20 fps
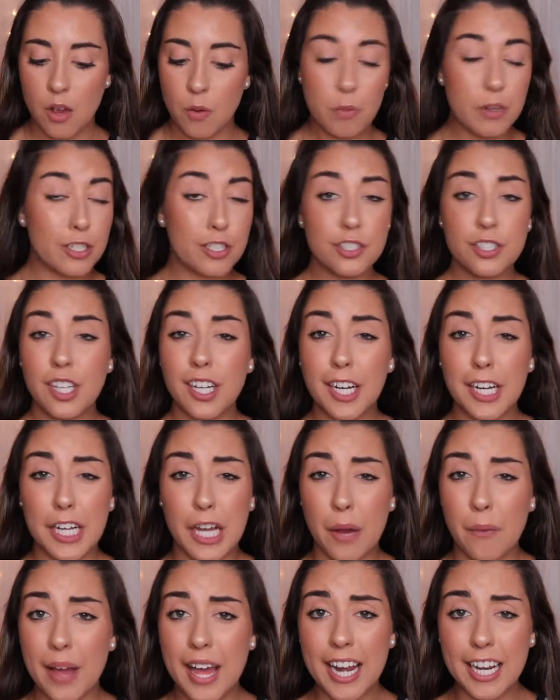we're just going to
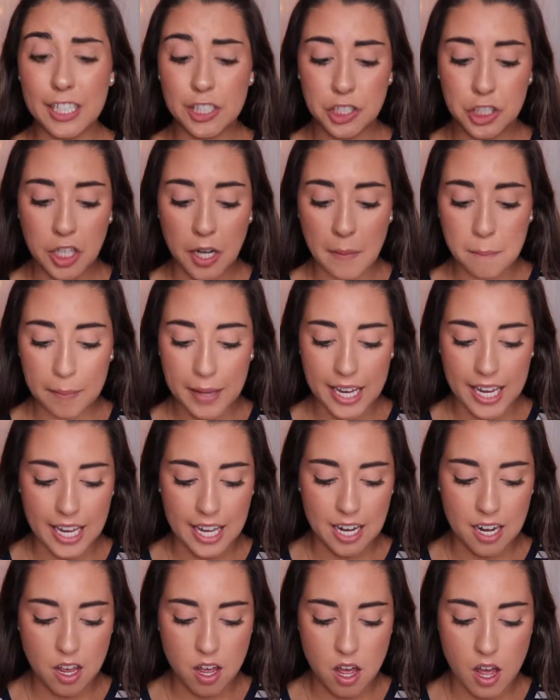go ahead and jump
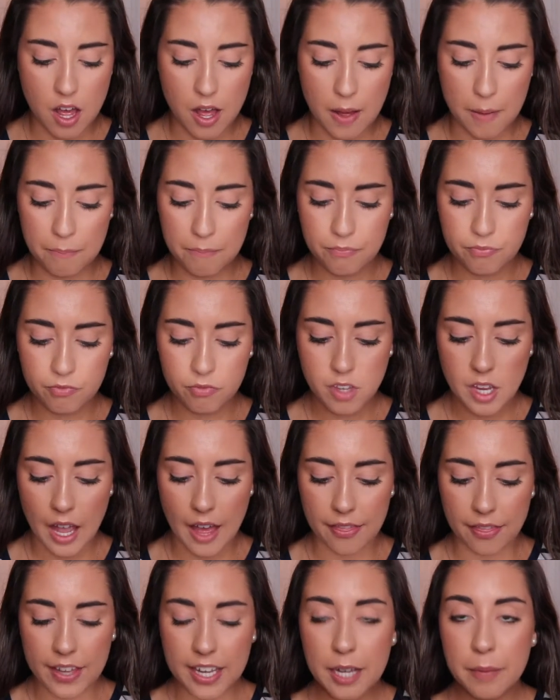in.
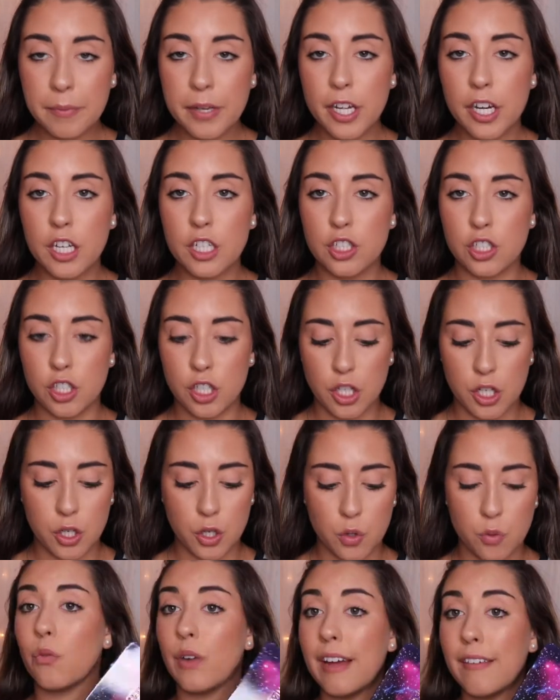I think I'm going to
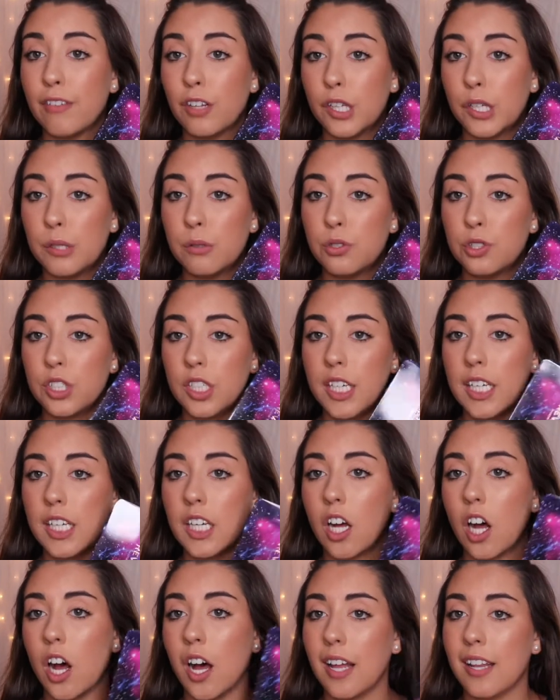do
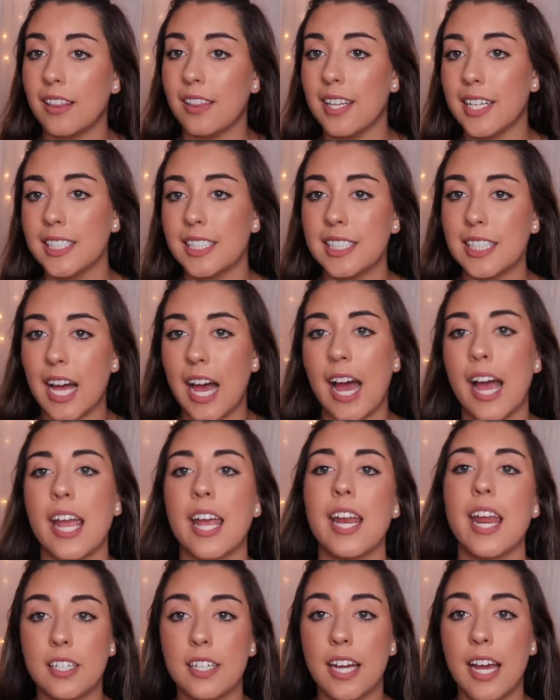Revolution on this
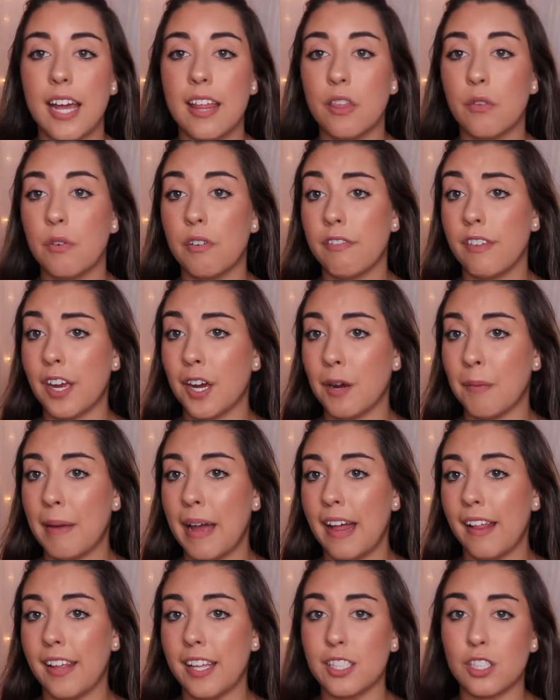side and the Riviera
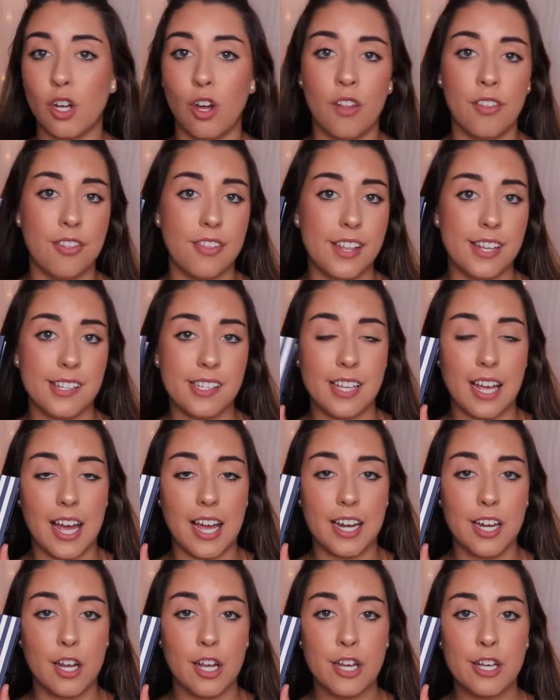palette on this
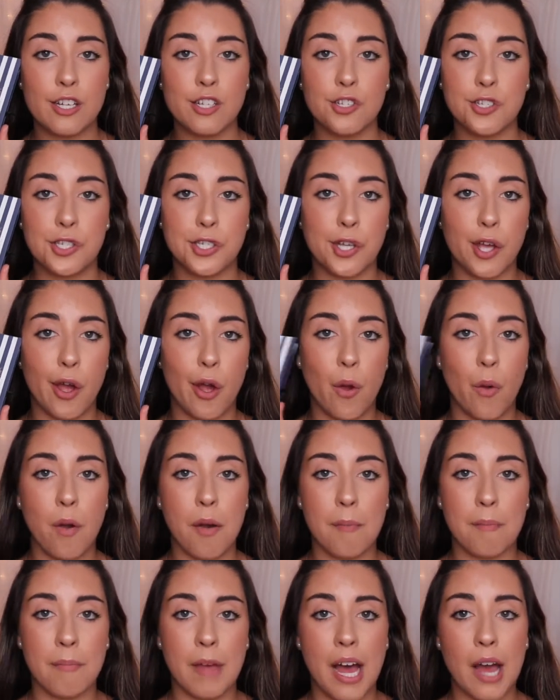side.
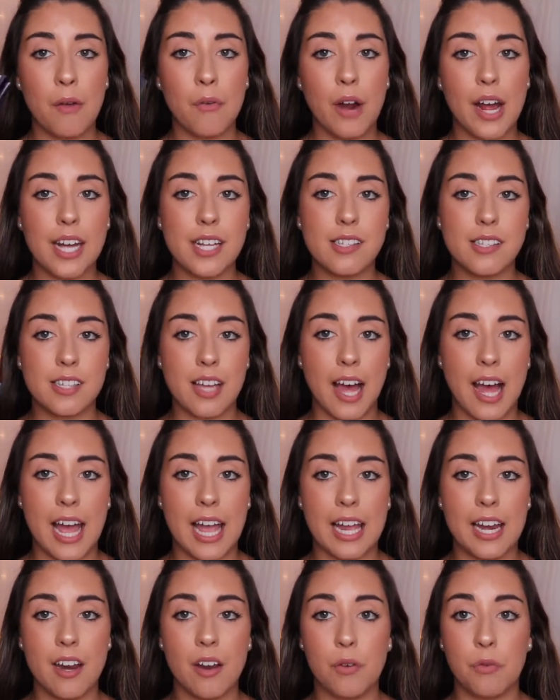So, my right
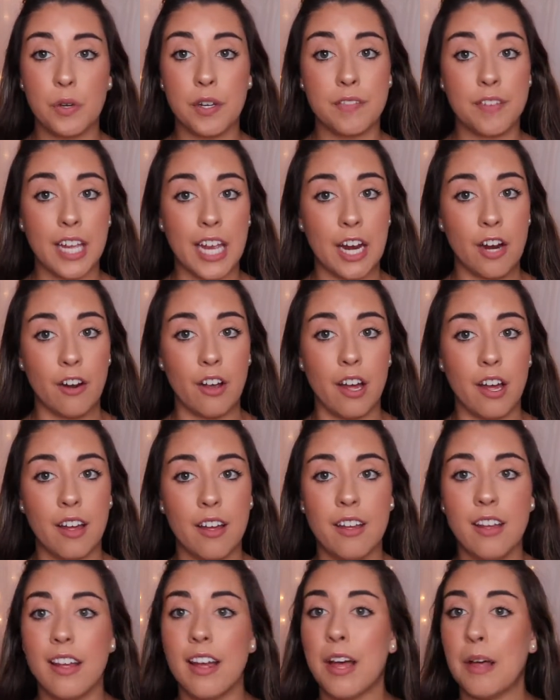side,
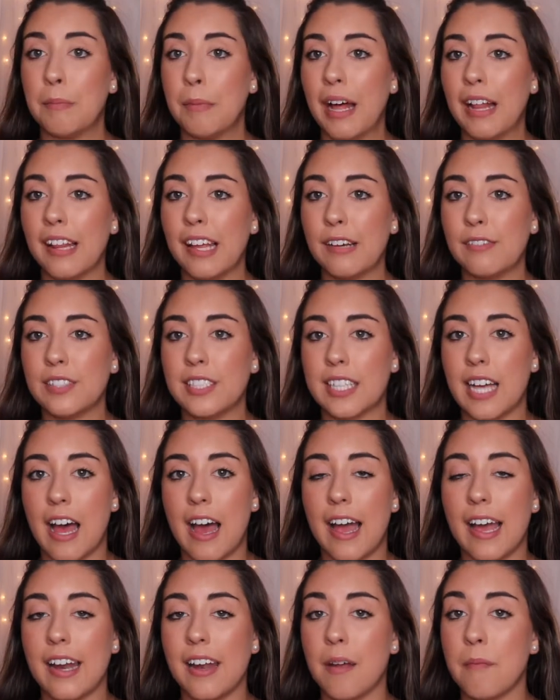Riviera, my left
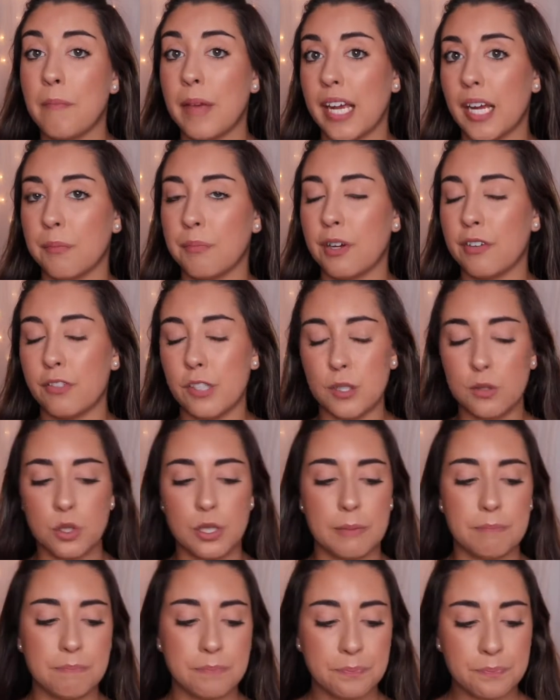side, Makeup
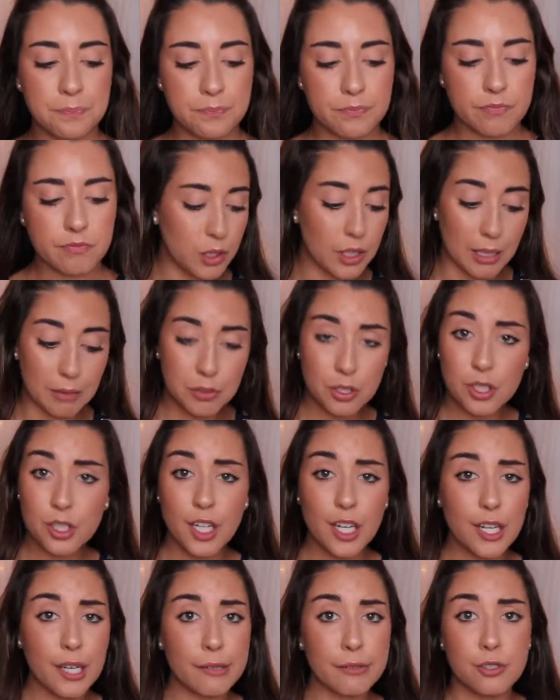Revolution. So, I'm just
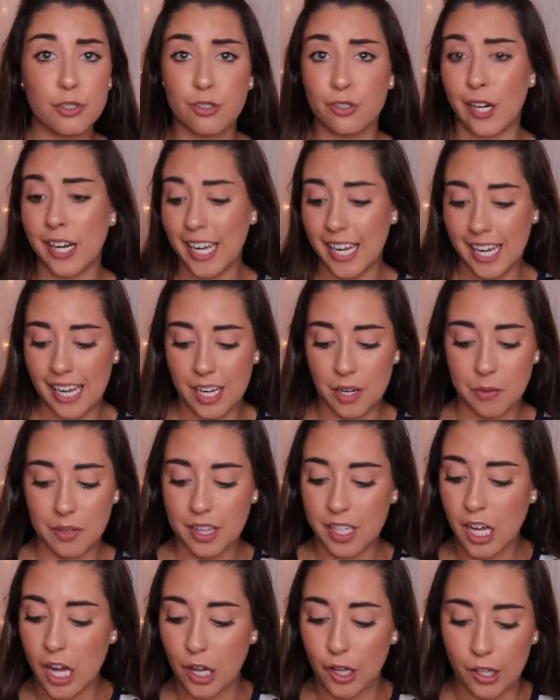going to go straight in
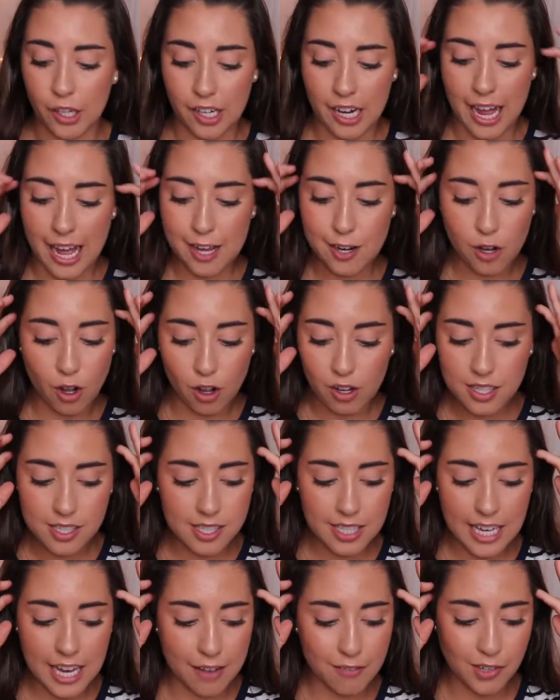with color. I
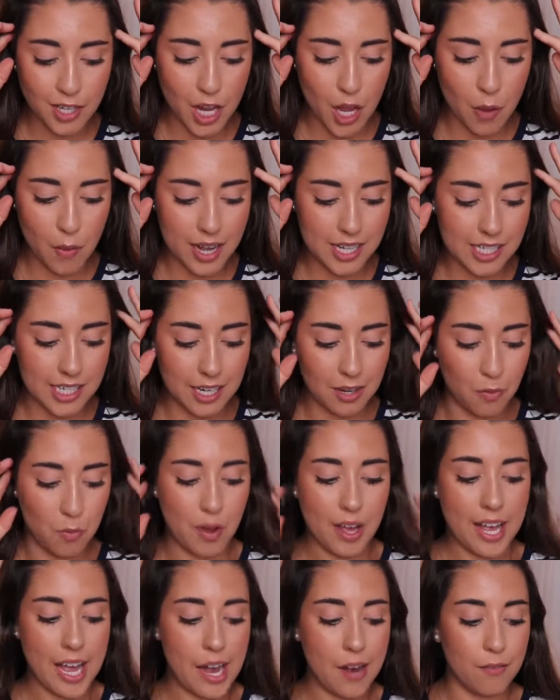honestly have no idea
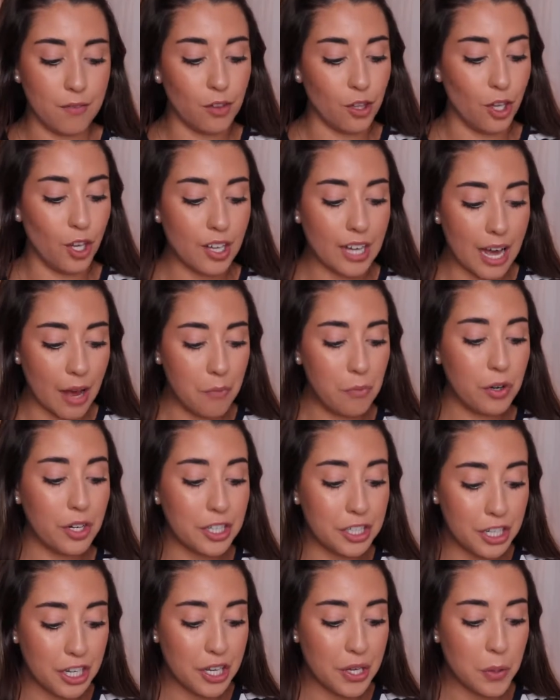what kind of look I want
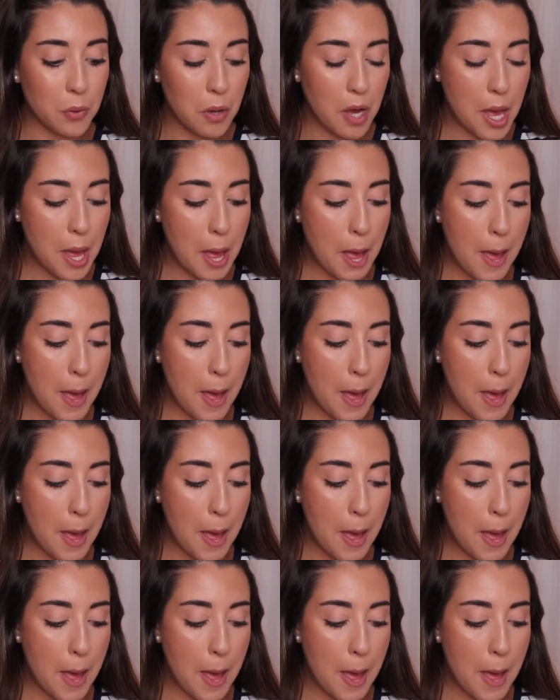to do.